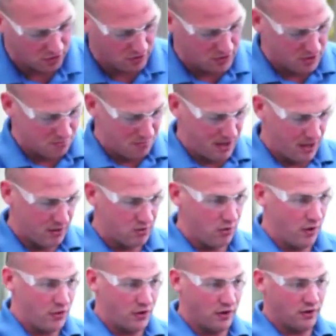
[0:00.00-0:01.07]
good to me,
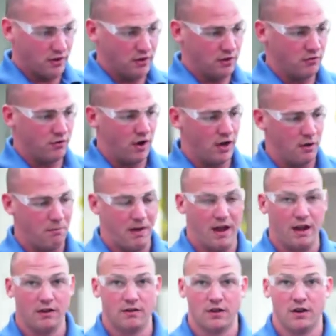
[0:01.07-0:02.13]
so I think this is ready to
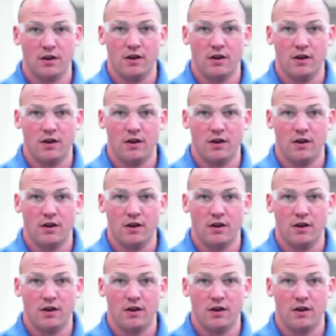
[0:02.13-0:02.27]
paint.